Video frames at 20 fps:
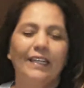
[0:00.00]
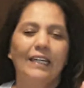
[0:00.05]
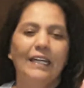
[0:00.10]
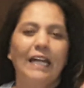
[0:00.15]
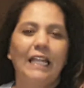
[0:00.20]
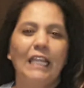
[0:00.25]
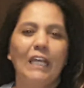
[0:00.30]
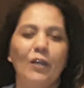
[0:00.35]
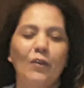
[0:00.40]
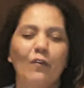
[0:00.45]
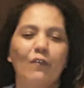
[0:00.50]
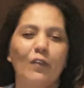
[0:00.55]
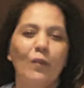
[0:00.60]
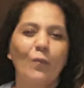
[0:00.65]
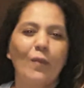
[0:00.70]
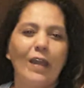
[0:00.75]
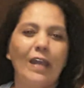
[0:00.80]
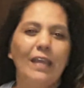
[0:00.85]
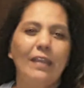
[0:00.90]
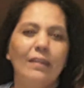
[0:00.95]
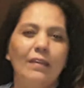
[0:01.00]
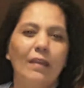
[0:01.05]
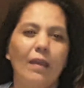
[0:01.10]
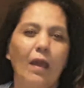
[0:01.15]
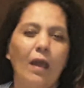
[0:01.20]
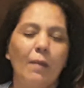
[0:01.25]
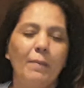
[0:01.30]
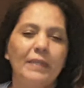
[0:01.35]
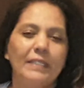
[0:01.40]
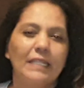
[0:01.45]
Hello everyone,
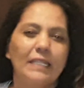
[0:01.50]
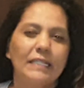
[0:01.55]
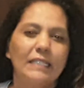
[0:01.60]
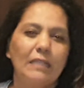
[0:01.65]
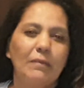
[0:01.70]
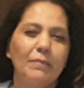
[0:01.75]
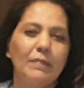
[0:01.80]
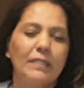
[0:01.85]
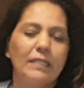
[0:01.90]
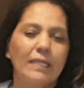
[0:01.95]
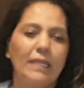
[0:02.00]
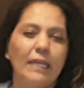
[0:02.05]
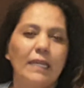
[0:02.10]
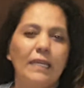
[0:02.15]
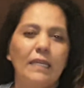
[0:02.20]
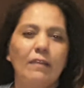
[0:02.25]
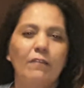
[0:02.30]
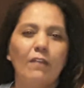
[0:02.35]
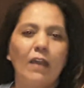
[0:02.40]
Mrs. Simpson,